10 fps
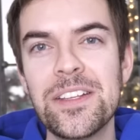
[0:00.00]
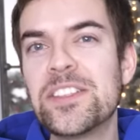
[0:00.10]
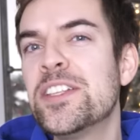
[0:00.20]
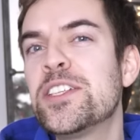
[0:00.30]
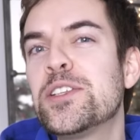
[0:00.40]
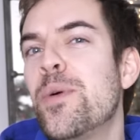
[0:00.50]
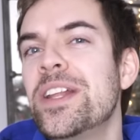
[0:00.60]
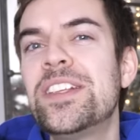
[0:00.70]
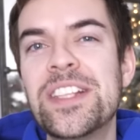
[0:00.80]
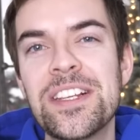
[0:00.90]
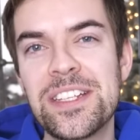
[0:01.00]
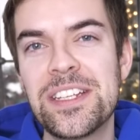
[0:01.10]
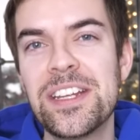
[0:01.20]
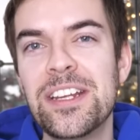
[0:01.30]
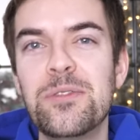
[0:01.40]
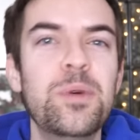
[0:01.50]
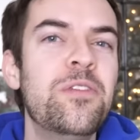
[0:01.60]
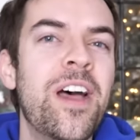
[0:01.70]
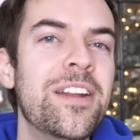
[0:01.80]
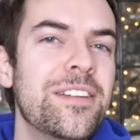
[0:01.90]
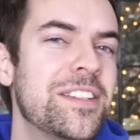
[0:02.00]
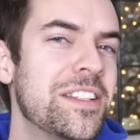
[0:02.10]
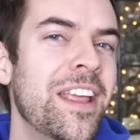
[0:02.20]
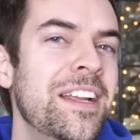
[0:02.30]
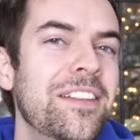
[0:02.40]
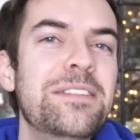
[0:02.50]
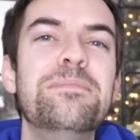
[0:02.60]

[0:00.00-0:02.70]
Since twenty sixteen, we've had a slightly